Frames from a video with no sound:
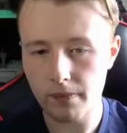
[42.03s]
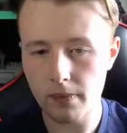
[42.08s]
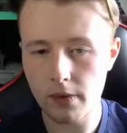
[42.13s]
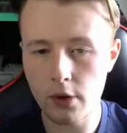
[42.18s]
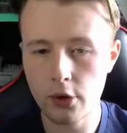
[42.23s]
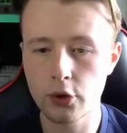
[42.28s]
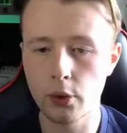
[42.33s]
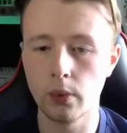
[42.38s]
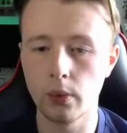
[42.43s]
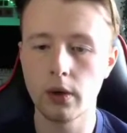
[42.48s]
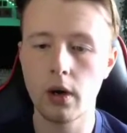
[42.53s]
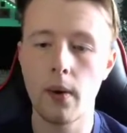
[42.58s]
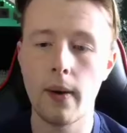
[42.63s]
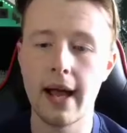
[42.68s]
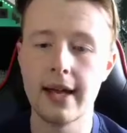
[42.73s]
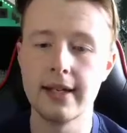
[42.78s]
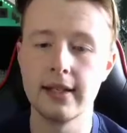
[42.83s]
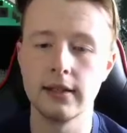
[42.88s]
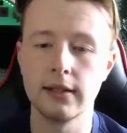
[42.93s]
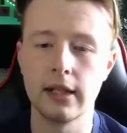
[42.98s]
So we'll go
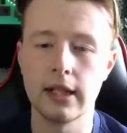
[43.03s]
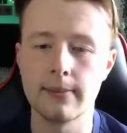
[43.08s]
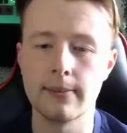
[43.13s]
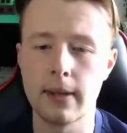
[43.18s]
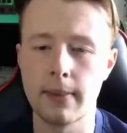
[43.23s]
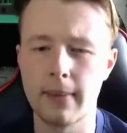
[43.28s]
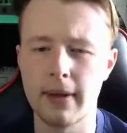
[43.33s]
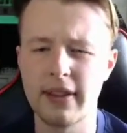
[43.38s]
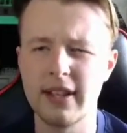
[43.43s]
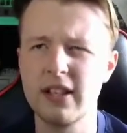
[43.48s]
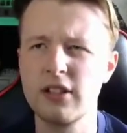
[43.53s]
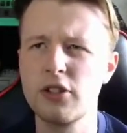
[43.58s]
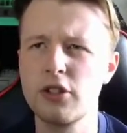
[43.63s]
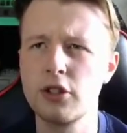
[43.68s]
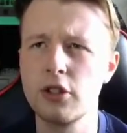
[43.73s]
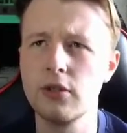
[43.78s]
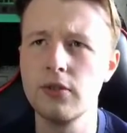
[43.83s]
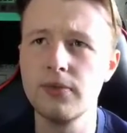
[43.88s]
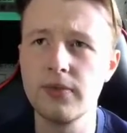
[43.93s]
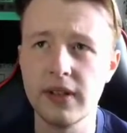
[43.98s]
ahead and claim them. I think it's
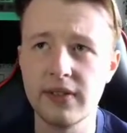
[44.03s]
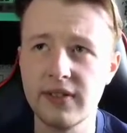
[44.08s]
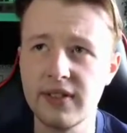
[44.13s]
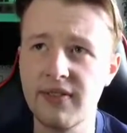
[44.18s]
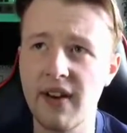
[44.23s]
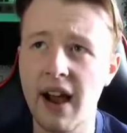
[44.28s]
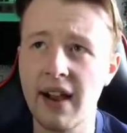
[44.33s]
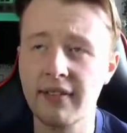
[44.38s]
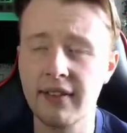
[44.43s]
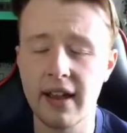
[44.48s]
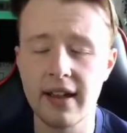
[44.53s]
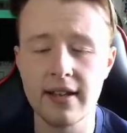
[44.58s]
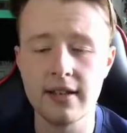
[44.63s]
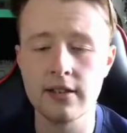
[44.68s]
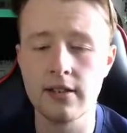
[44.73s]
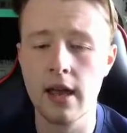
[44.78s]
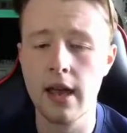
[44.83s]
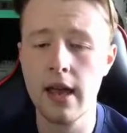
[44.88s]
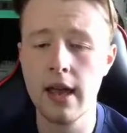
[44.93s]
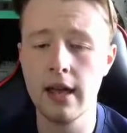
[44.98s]
255Ks
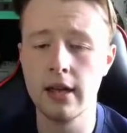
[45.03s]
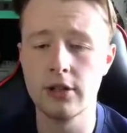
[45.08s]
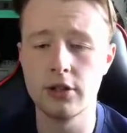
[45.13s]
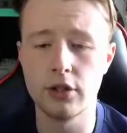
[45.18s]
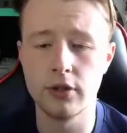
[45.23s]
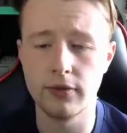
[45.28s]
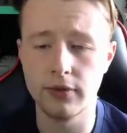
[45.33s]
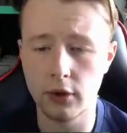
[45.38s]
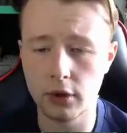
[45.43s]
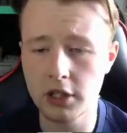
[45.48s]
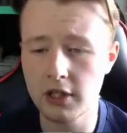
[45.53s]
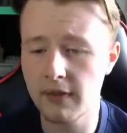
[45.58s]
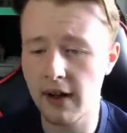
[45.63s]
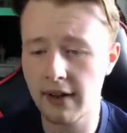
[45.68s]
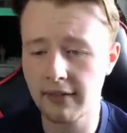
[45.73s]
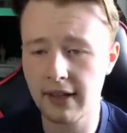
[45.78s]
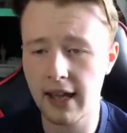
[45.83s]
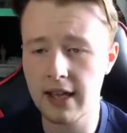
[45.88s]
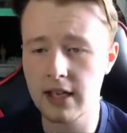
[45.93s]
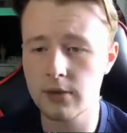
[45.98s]
and
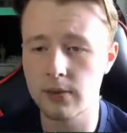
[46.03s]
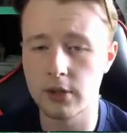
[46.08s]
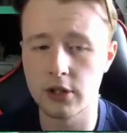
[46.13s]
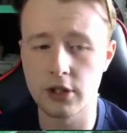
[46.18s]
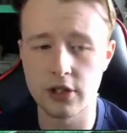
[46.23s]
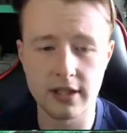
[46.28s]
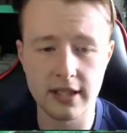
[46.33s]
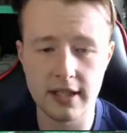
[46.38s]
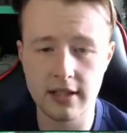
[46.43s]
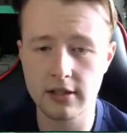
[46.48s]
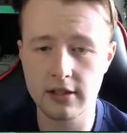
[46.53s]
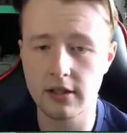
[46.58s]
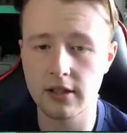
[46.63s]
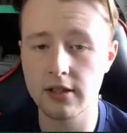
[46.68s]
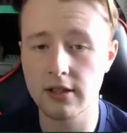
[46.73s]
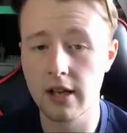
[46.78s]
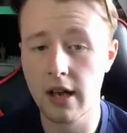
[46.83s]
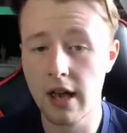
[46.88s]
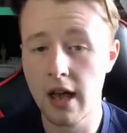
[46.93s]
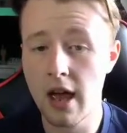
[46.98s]
245Ks, which is
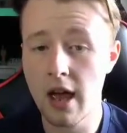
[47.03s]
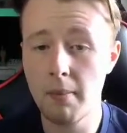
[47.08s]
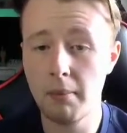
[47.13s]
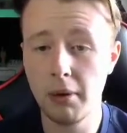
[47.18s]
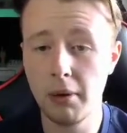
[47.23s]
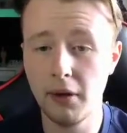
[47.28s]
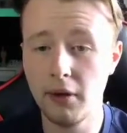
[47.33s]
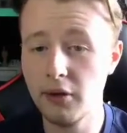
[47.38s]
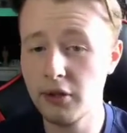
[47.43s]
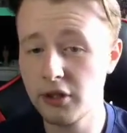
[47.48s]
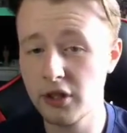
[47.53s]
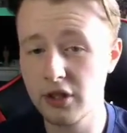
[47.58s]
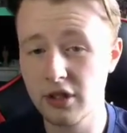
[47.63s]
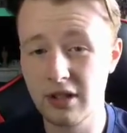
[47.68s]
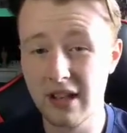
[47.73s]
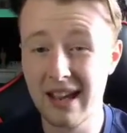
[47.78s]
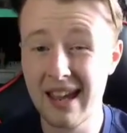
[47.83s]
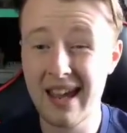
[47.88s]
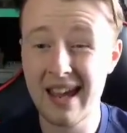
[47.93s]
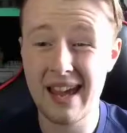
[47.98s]
decent, plus
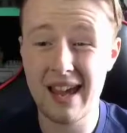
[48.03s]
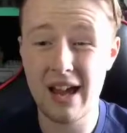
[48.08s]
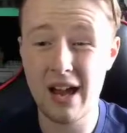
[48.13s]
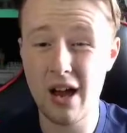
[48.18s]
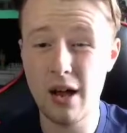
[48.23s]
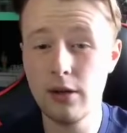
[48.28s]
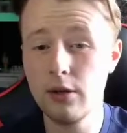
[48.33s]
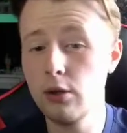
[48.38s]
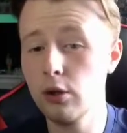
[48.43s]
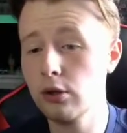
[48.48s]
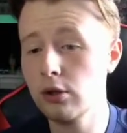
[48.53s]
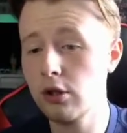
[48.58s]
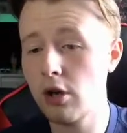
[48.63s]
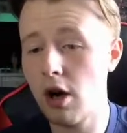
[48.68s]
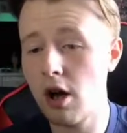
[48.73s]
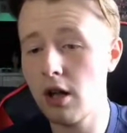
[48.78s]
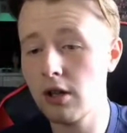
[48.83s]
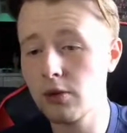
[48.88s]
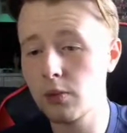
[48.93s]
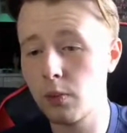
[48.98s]
a good
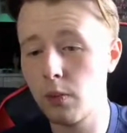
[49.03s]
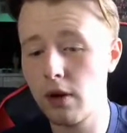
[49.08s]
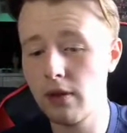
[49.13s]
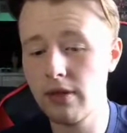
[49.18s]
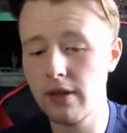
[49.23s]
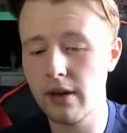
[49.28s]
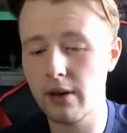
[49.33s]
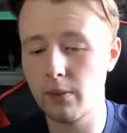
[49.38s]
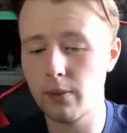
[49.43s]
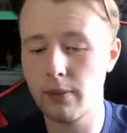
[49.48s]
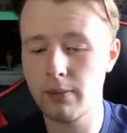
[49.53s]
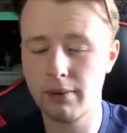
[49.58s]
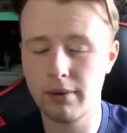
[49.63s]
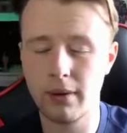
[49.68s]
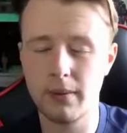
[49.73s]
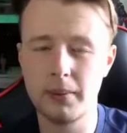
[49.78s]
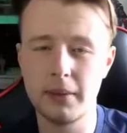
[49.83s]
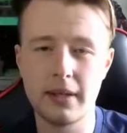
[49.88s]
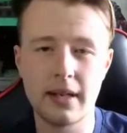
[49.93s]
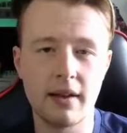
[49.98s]
card, one that we're
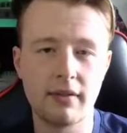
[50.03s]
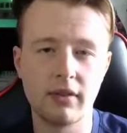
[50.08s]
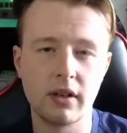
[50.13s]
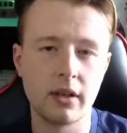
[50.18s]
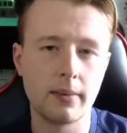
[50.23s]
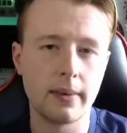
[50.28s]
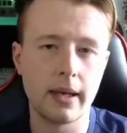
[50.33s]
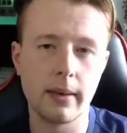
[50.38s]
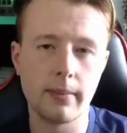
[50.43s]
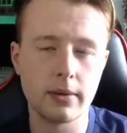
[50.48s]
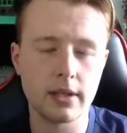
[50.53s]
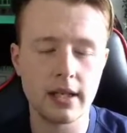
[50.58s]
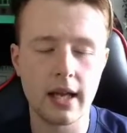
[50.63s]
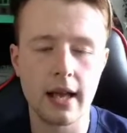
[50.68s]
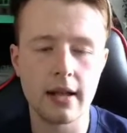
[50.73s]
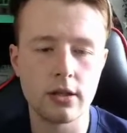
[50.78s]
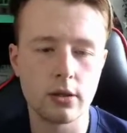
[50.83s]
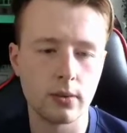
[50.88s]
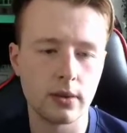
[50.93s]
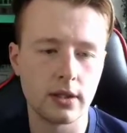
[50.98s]
probably never going to be able to get
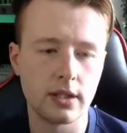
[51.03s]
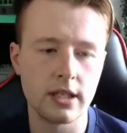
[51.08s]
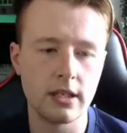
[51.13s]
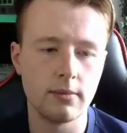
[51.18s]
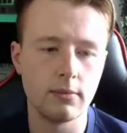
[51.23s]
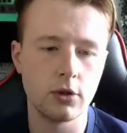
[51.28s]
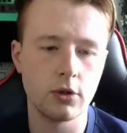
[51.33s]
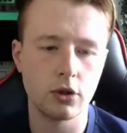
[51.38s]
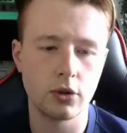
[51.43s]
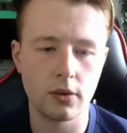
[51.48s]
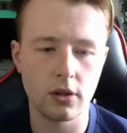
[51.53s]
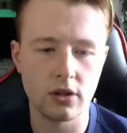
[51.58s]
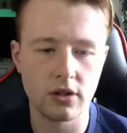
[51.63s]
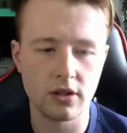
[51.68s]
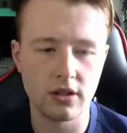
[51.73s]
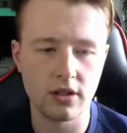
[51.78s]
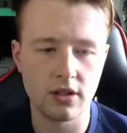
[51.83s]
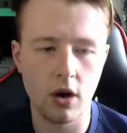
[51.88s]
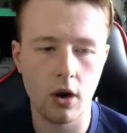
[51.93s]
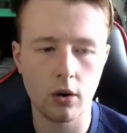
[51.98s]
into a team just because
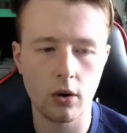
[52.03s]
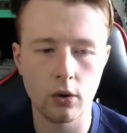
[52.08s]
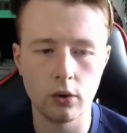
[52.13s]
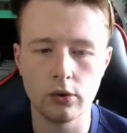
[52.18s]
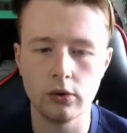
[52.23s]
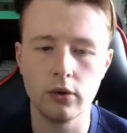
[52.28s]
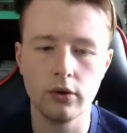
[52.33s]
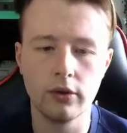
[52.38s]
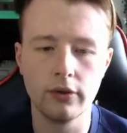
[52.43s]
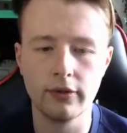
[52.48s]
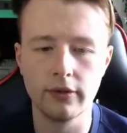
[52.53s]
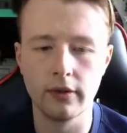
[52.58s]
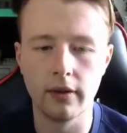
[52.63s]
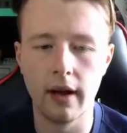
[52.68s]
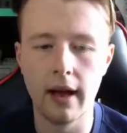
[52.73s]
he's not good enough.